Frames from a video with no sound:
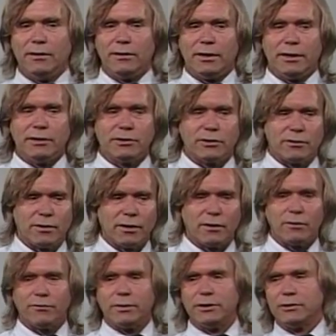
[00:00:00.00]
that
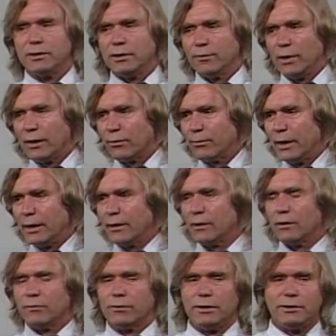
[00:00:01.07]
historical reasoning,
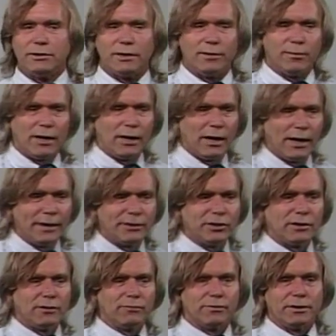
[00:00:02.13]
mathematical reasoning,
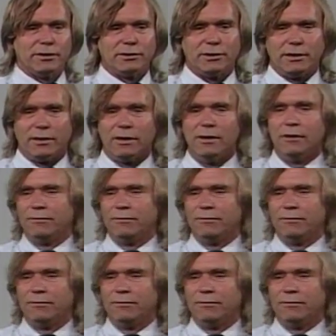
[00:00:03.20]
biological reasoning,